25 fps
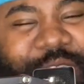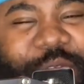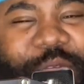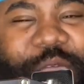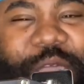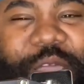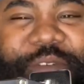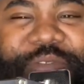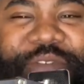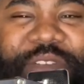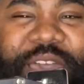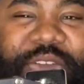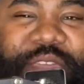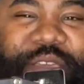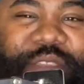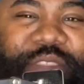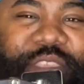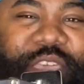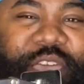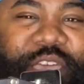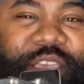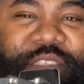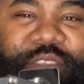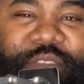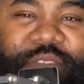Final
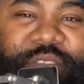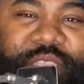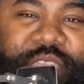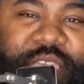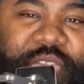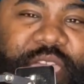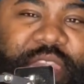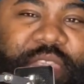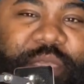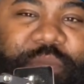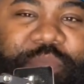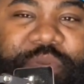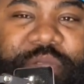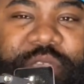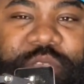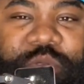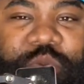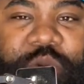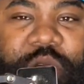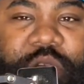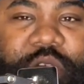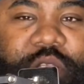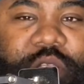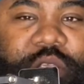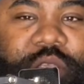thoughts on Teddy
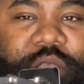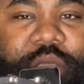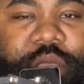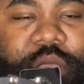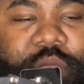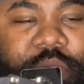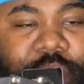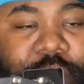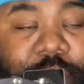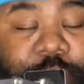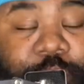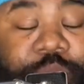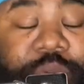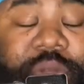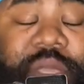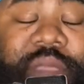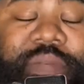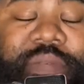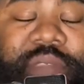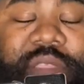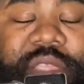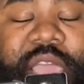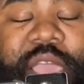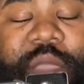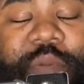Bridgewater's brief
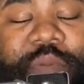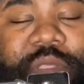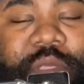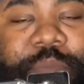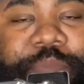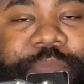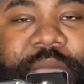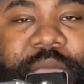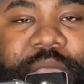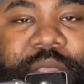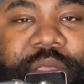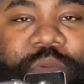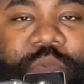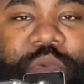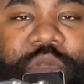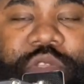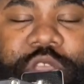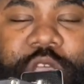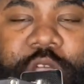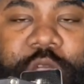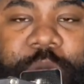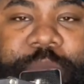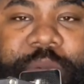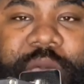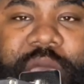stay with the Panthers. We'll
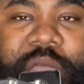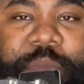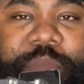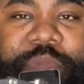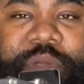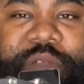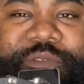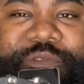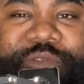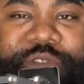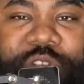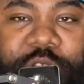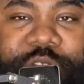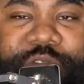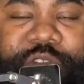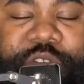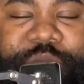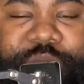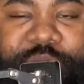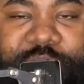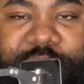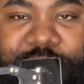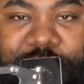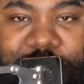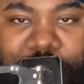talk about it. But first, before
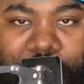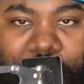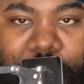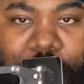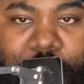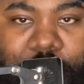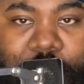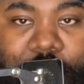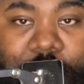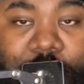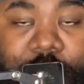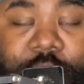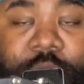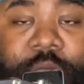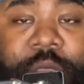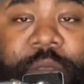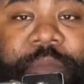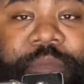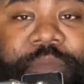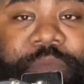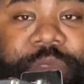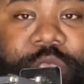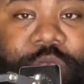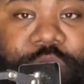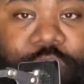we get started,
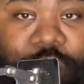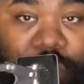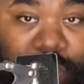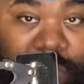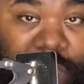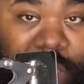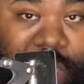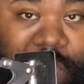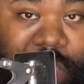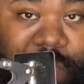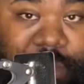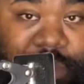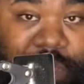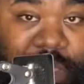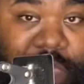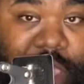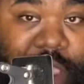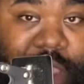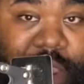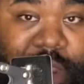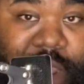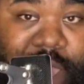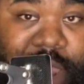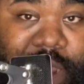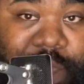do you love the
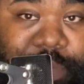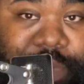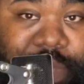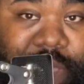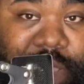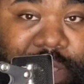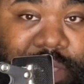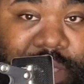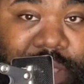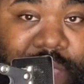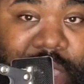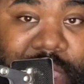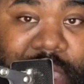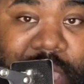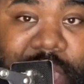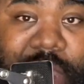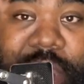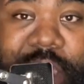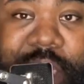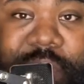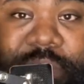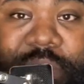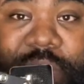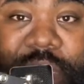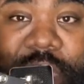Carolina Panthers like I
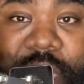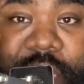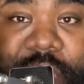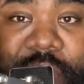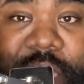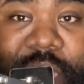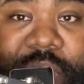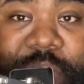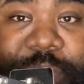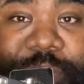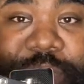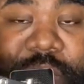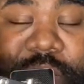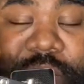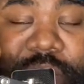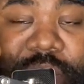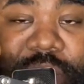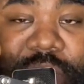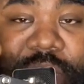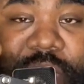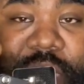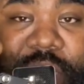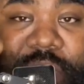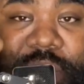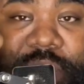love the Carolina
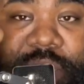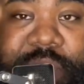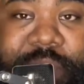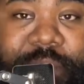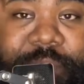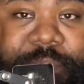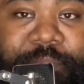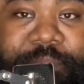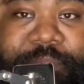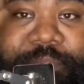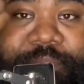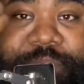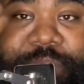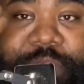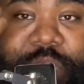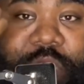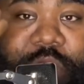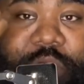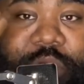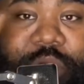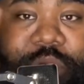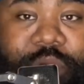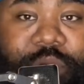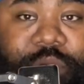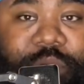Panthers? Yes?
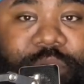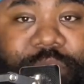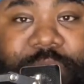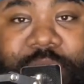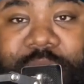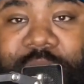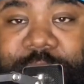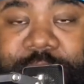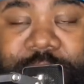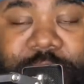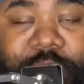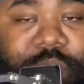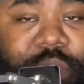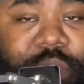No? Maybe?